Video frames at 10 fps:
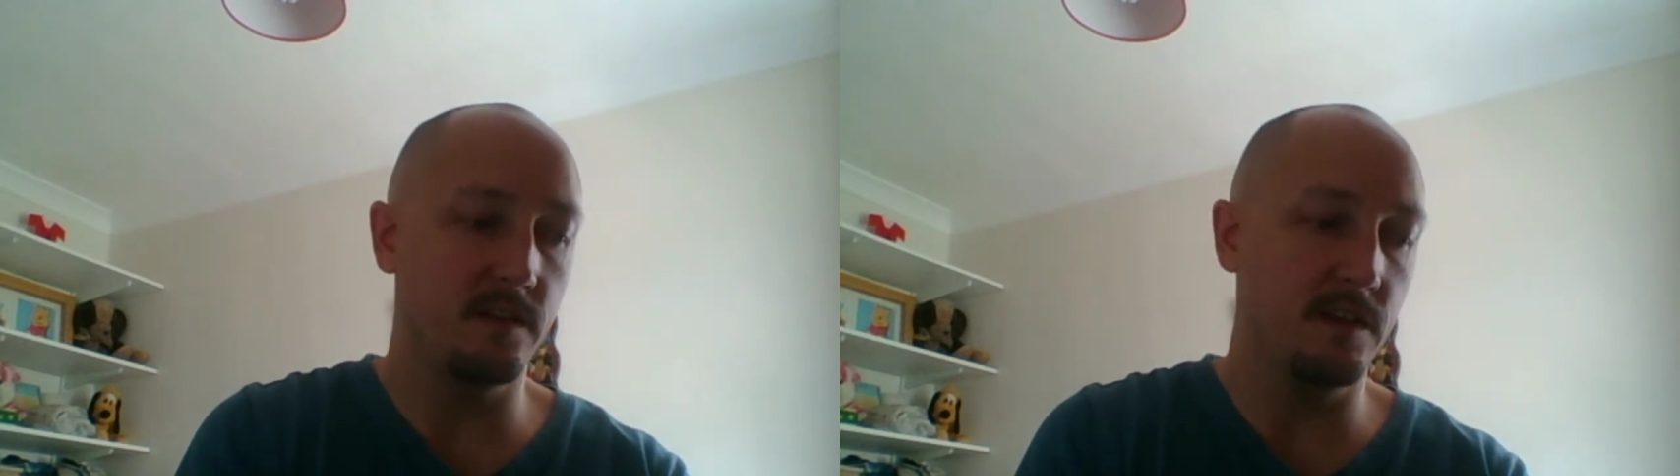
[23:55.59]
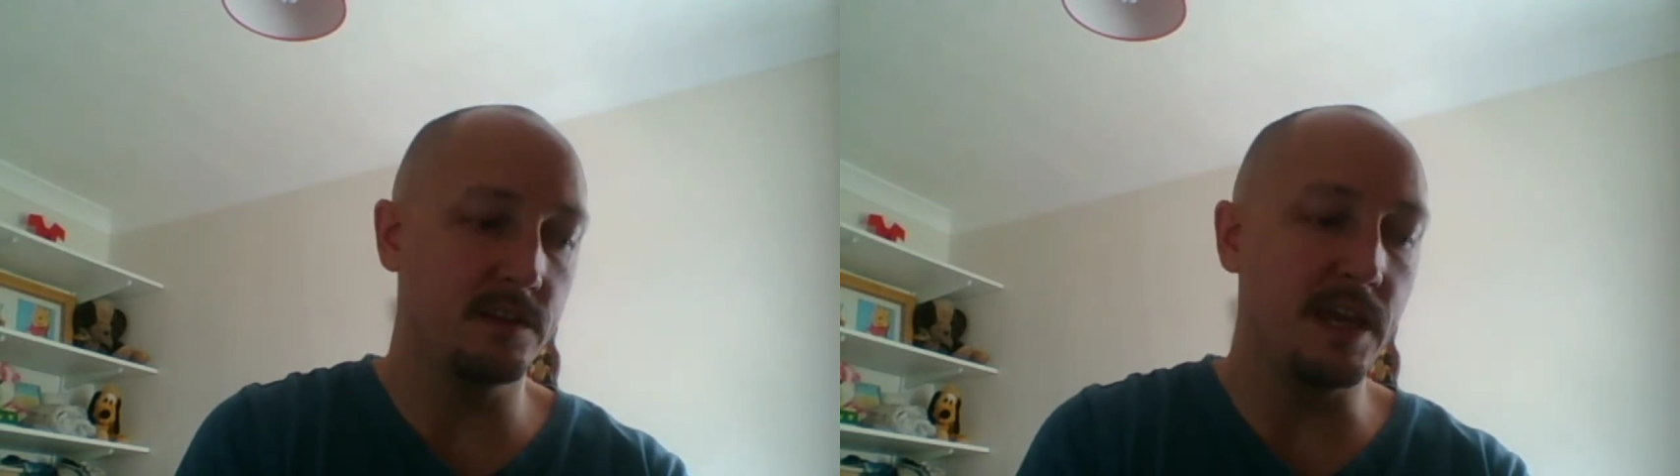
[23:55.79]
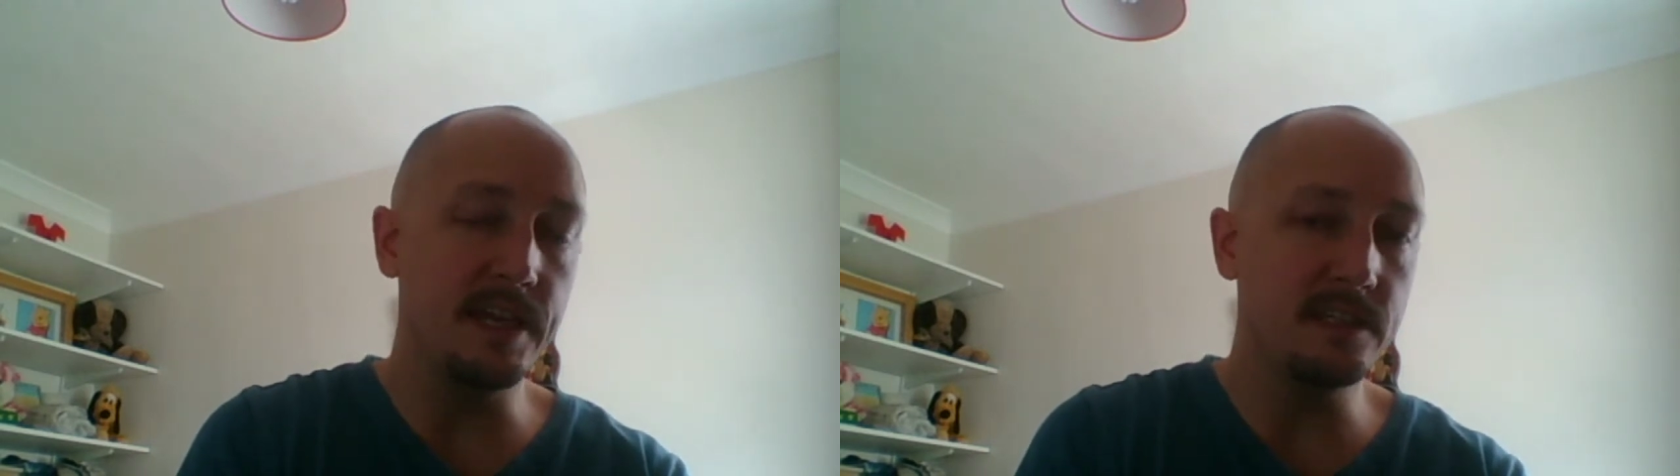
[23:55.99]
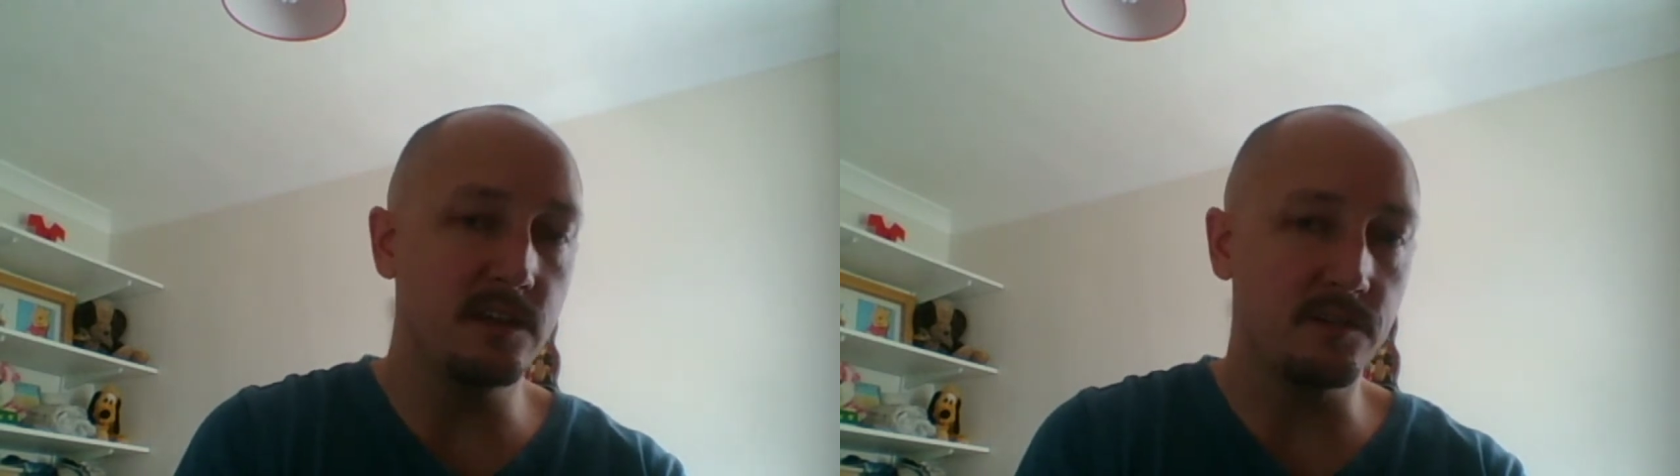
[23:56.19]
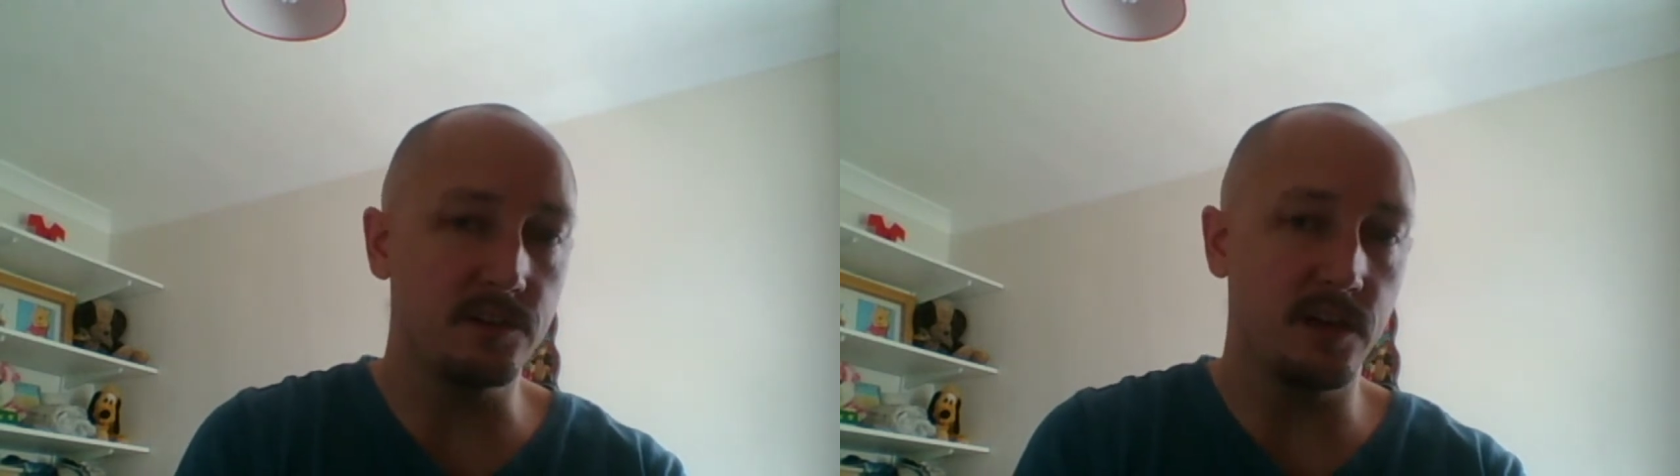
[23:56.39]
It's easy to
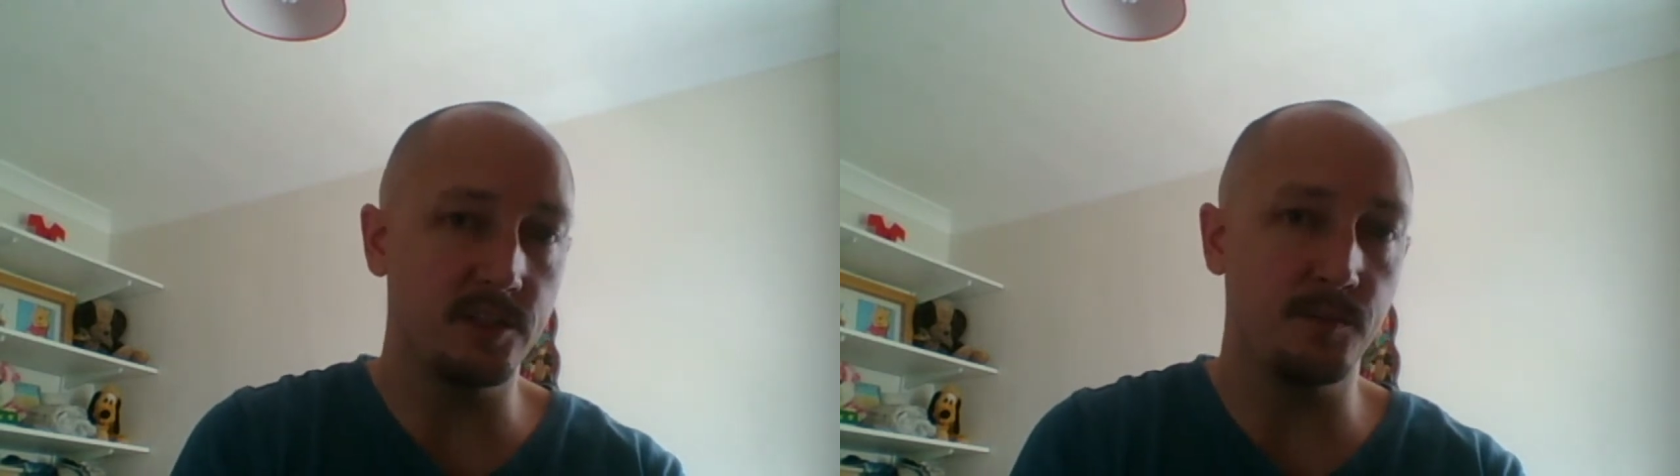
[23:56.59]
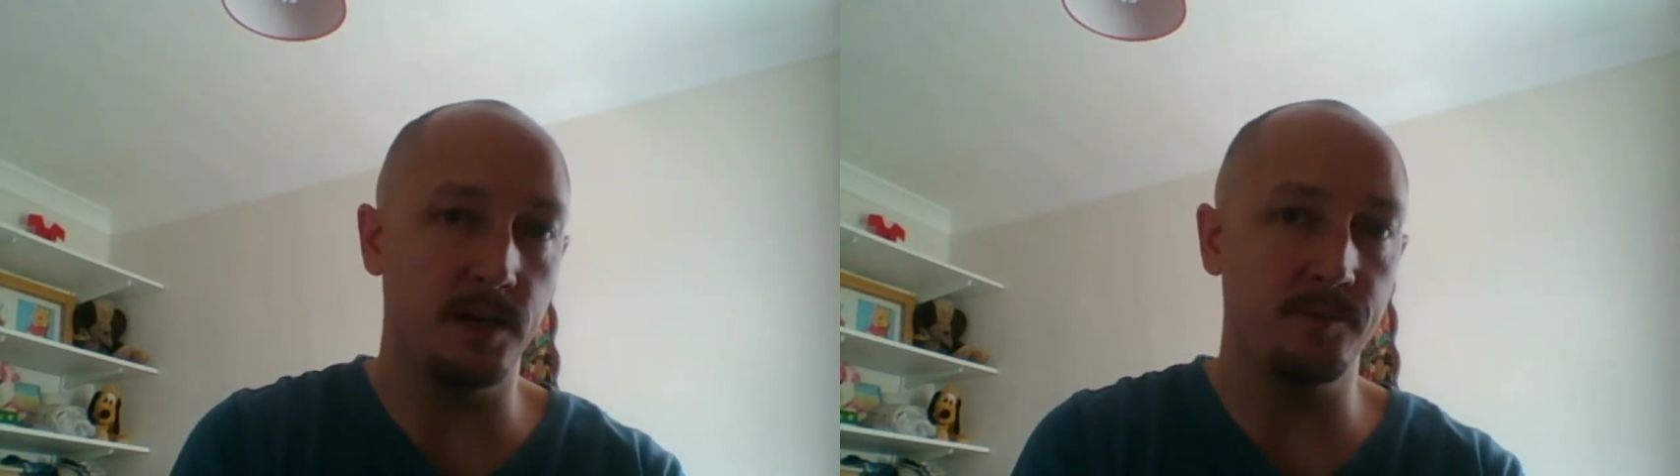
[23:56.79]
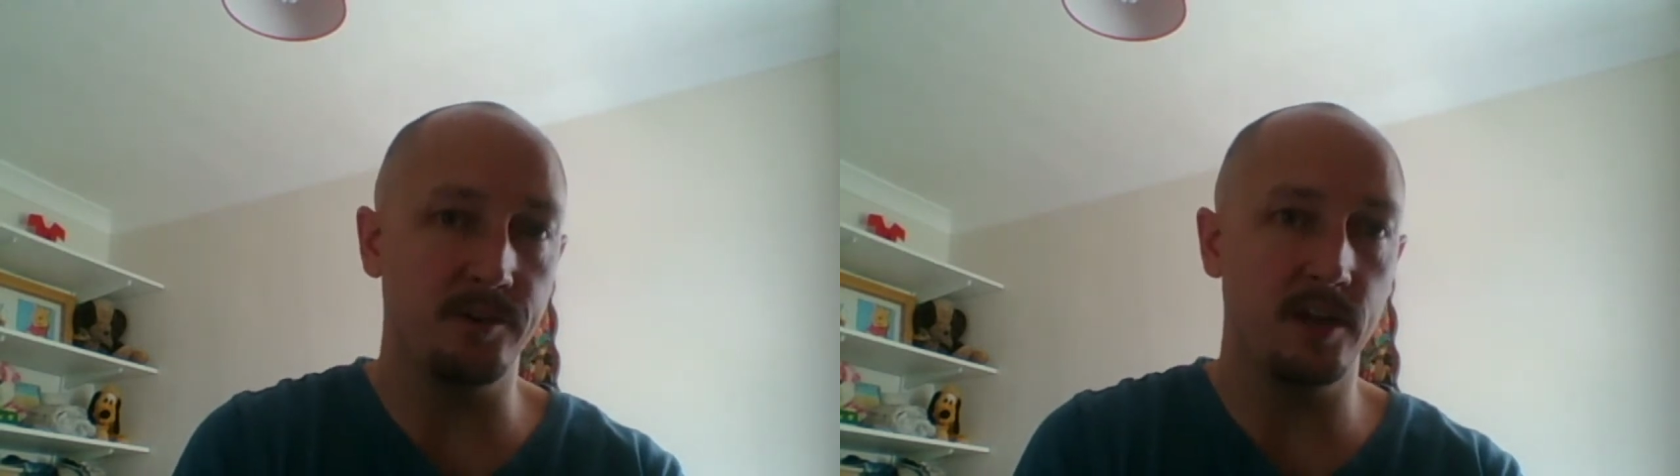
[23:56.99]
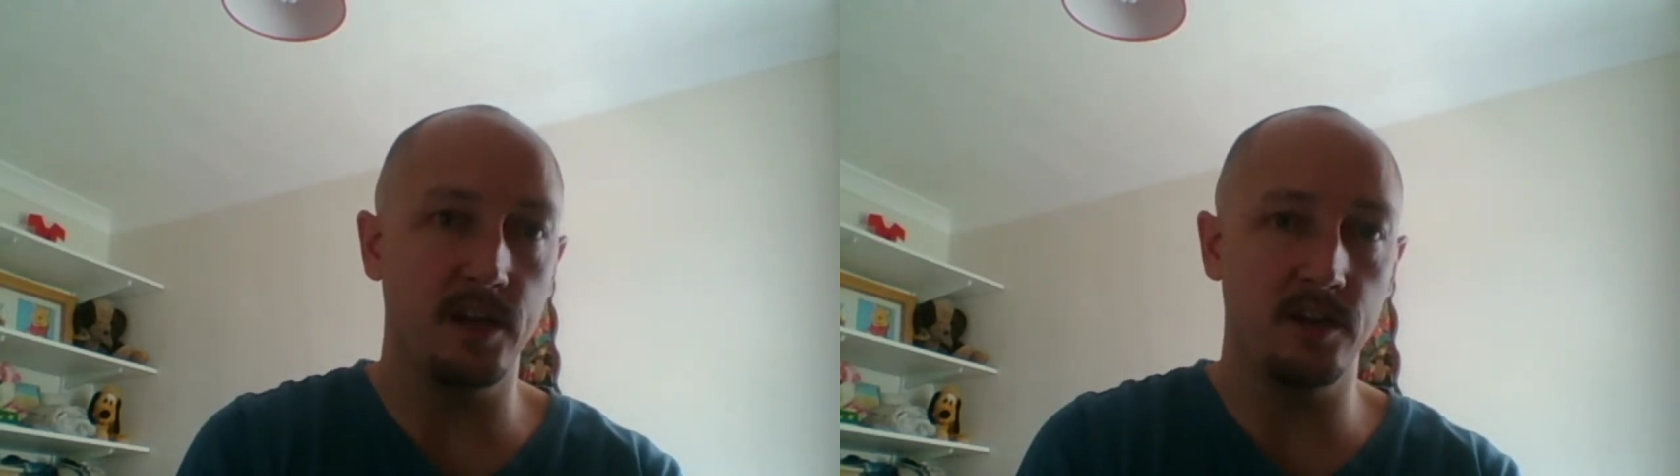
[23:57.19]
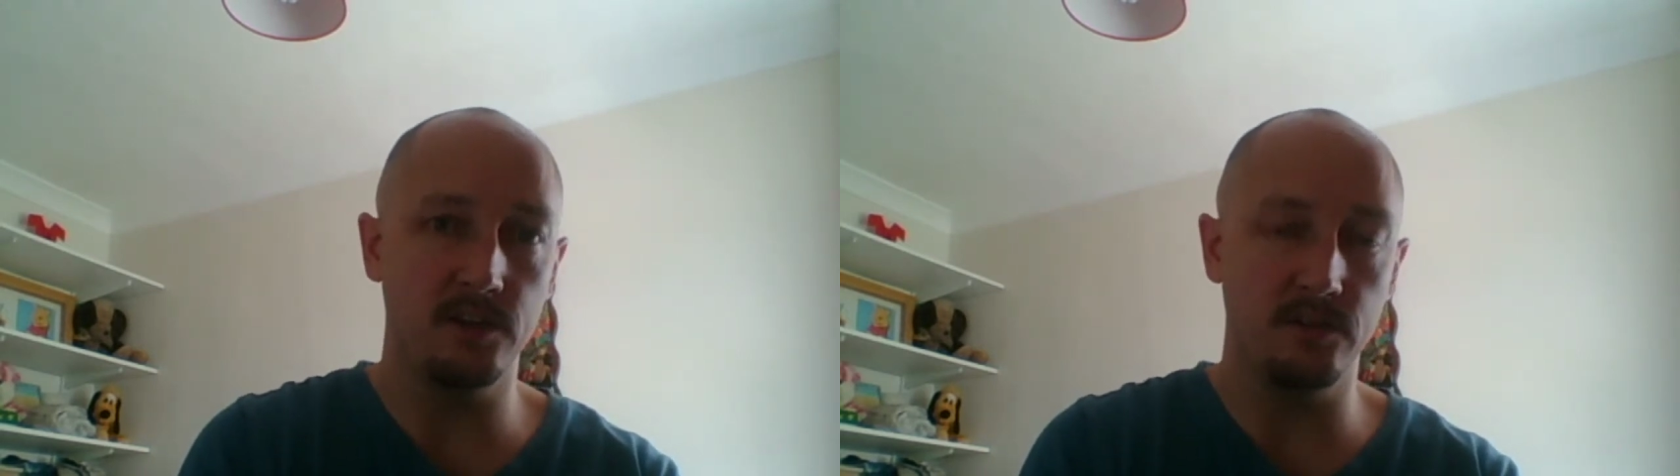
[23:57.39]
criticize Obama,
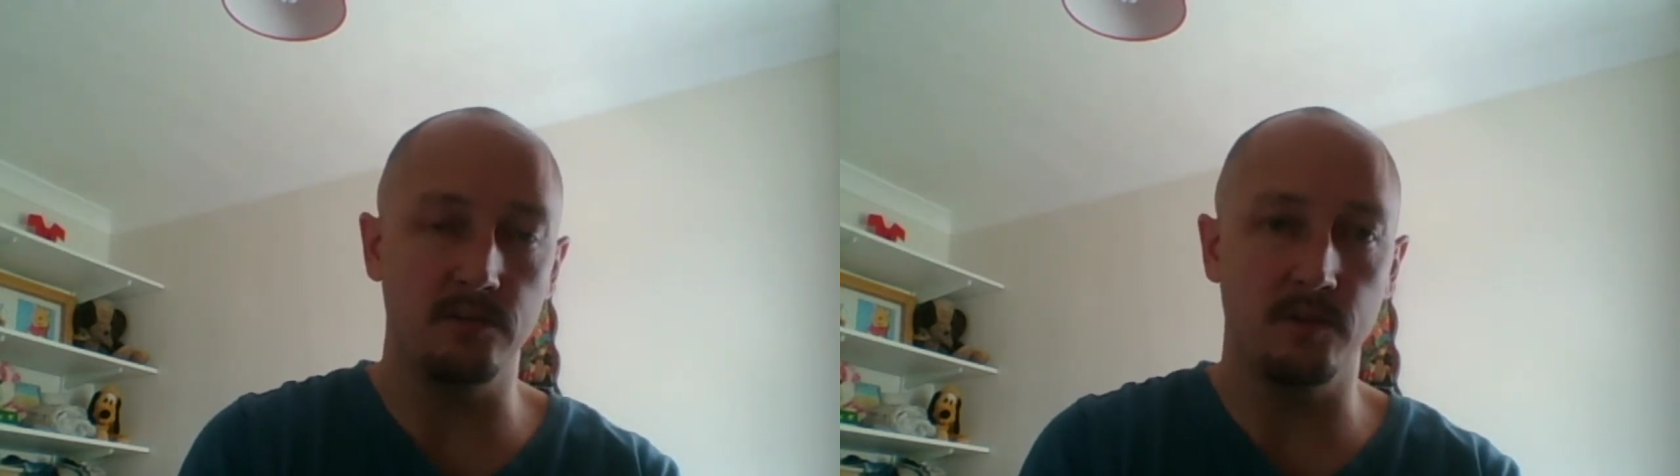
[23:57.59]
and I do.